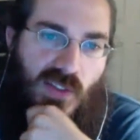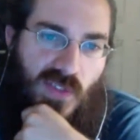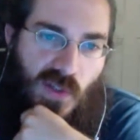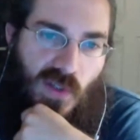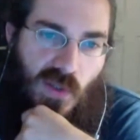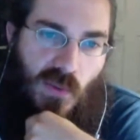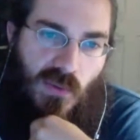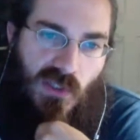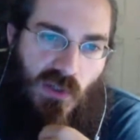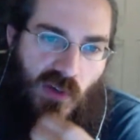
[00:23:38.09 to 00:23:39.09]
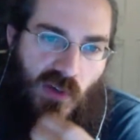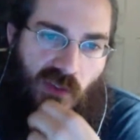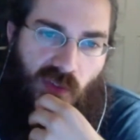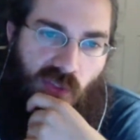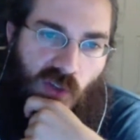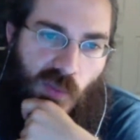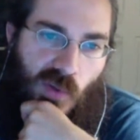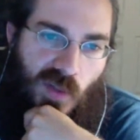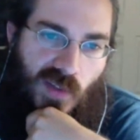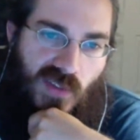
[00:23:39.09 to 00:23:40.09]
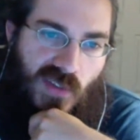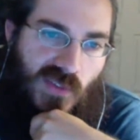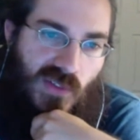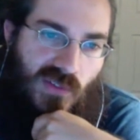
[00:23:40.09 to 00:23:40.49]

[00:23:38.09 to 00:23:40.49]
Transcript: So, you know, I've never thought about writing myself